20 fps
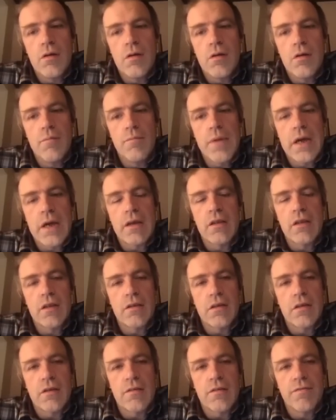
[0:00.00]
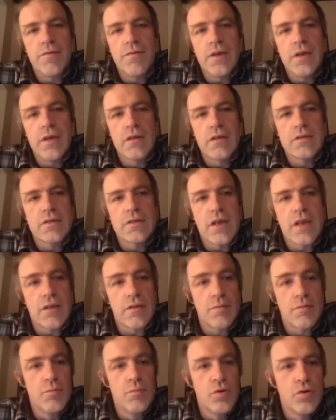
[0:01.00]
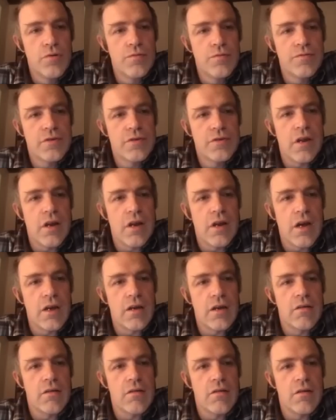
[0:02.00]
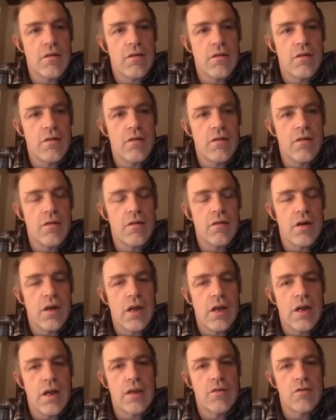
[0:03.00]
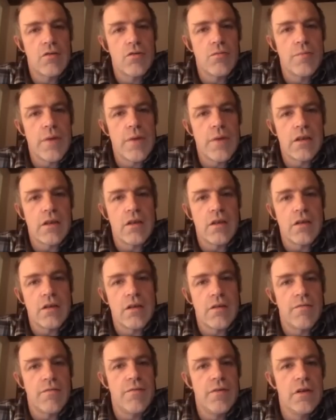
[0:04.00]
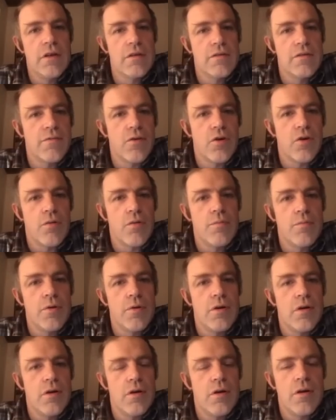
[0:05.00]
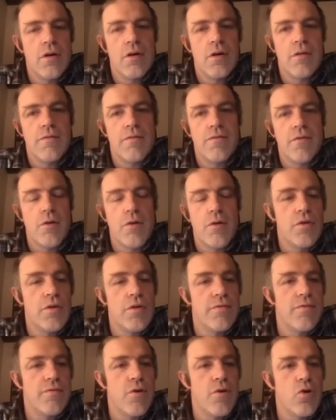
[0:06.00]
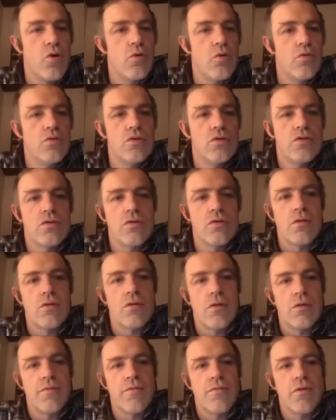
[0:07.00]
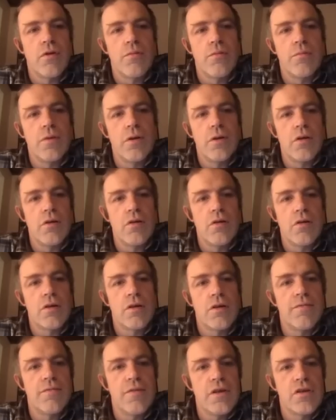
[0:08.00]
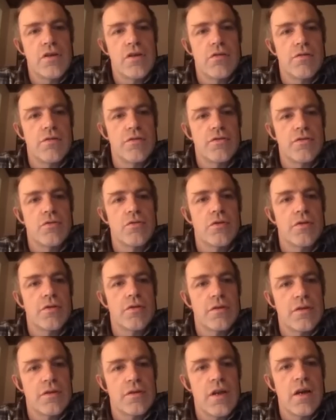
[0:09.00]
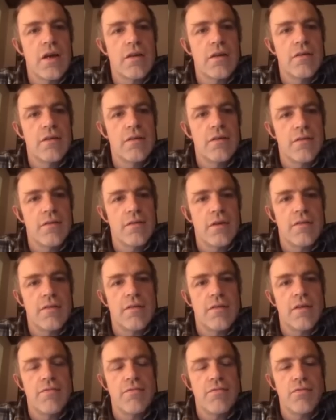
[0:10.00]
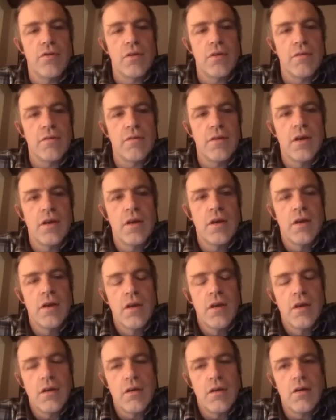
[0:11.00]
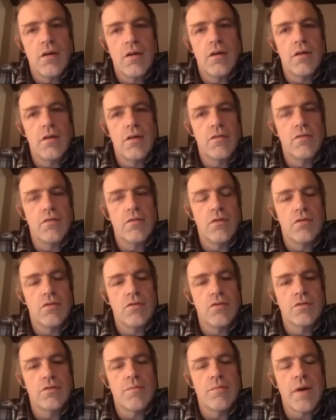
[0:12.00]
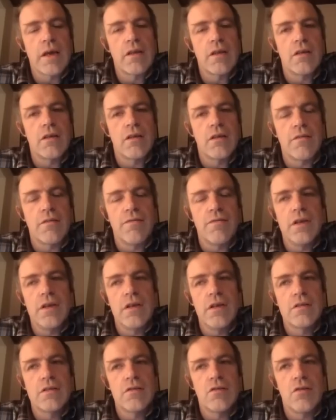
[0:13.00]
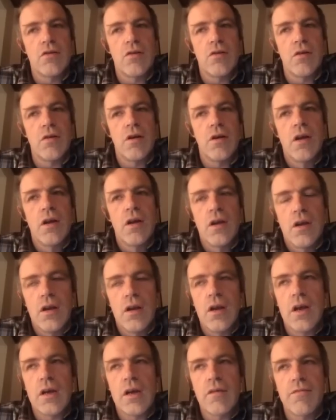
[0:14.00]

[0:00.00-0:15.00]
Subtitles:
magnetic fields that moves like electromagnetic fields from the phones or from artificial sources like this. It's different. Those magnetic fields are like